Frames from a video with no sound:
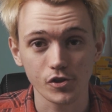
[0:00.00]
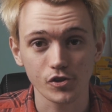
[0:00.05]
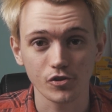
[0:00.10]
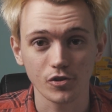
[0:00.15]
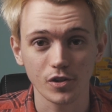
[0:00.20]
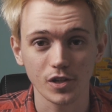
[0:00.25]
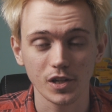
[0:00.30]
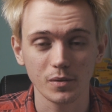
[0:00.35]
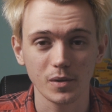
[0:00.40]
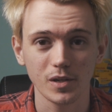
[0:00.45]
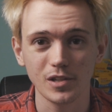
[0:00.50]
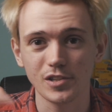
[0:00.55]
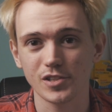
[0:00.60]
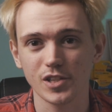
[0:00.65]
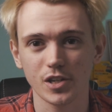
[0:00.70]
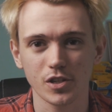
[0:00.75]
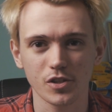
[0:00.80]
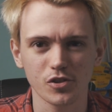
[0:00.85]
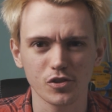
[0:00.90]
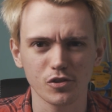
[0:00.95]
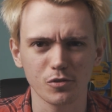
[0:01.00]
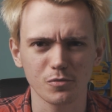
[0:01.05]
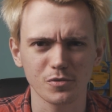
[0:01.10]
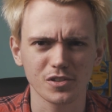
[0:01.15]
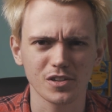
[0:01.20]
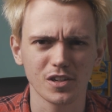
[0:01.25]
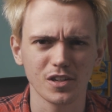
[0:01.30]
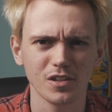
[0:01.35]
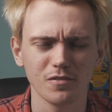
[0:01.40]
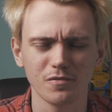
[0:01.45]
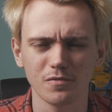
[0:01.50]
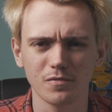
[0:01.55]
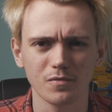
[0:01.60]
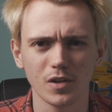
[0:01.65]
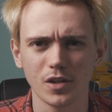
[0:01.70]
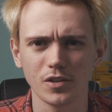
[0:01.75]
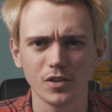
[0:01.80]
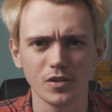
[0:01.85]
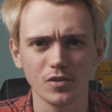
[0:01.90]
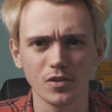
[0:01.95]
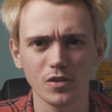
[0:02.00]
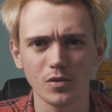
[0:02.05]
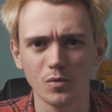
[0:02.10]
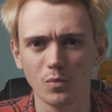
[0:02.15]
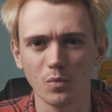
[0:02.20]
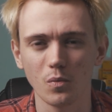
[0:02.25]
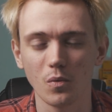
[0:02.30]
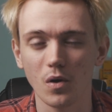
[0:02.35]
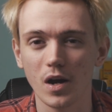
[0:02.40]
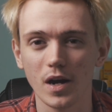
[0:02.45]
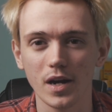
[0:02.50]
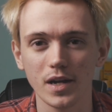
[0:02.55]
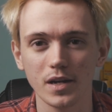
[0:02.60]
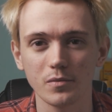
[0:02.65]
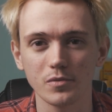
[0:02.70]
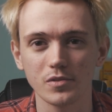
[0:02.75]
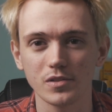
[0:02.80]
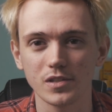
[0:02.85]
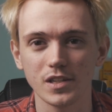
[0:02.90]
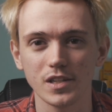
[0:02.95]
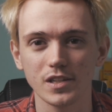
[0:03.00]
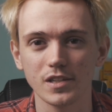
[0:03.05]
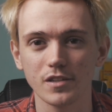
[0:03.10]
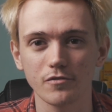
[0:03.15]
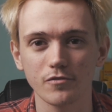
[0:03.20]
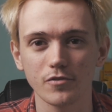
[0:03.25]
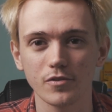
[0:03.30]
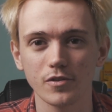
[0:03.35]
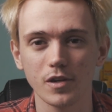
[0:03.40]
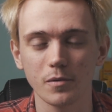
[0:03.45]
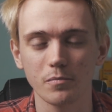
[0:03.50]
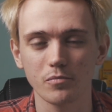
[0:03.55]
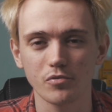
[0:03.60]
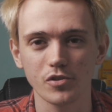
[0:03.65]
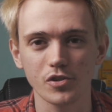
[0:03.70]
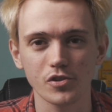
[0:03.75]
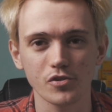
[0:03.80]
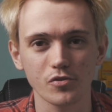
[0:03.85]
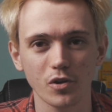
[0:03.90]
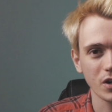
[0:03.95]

shot anyway. The second shot was kind of, I don't know why it was any different. I'm pretty sure